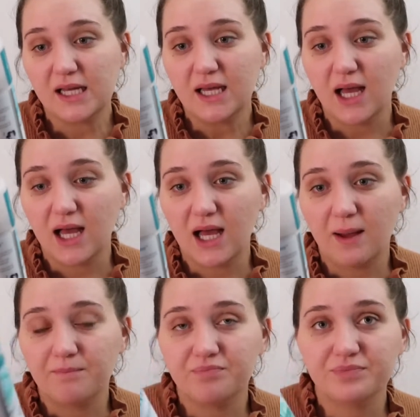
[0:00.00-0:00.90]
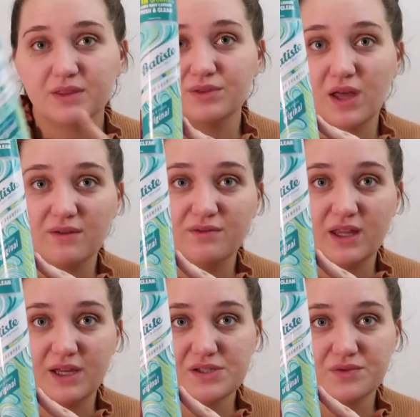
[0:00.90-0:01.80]
love
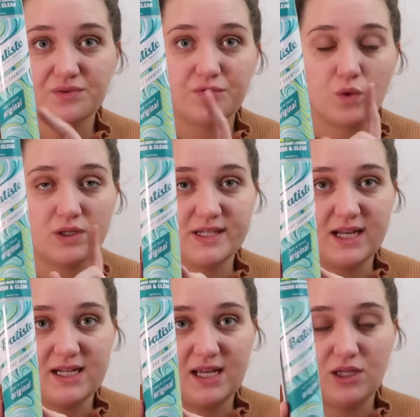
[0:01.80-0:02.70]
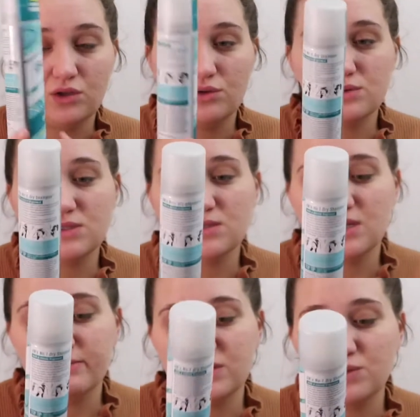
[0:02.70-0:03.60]
this for day-to-day use
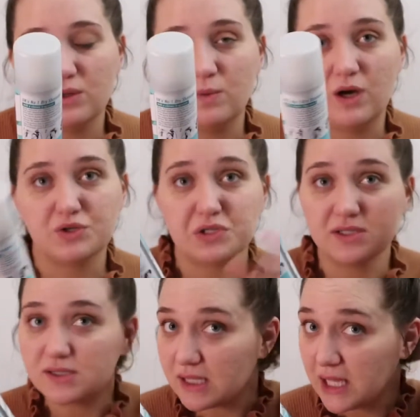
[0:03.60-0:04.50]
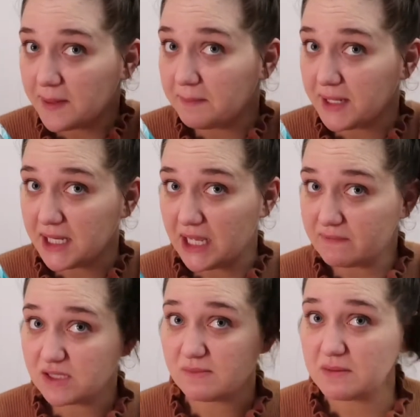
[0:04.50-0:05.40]
in between washes. Might
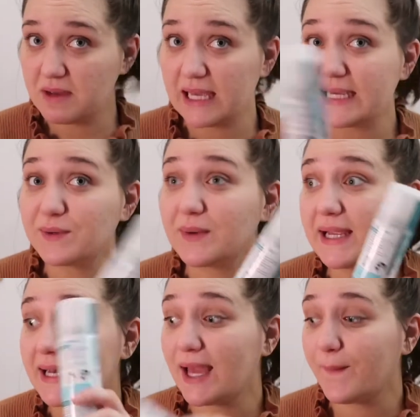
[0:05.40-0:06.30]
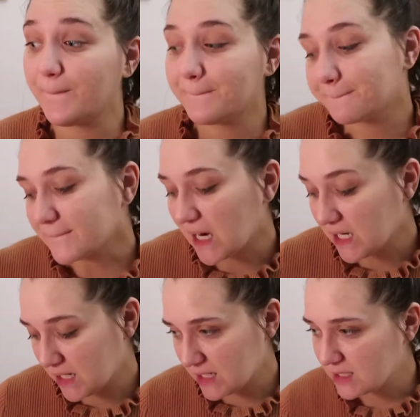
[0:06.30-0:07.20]
have some in my hair right now,
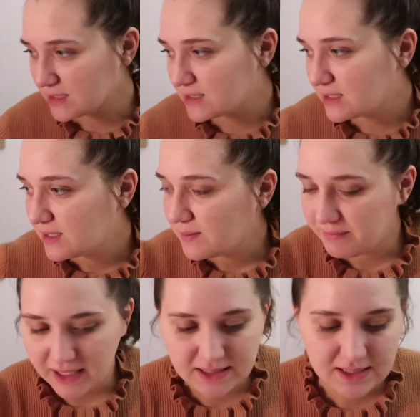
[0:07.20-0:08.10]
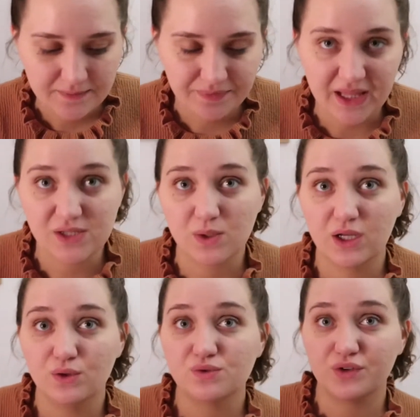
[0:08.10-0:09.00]
but that's what I
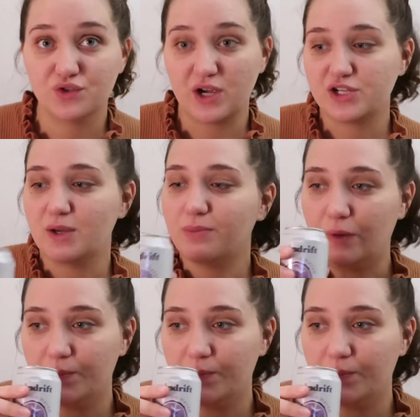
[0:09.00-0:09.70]
use for dry shampoo.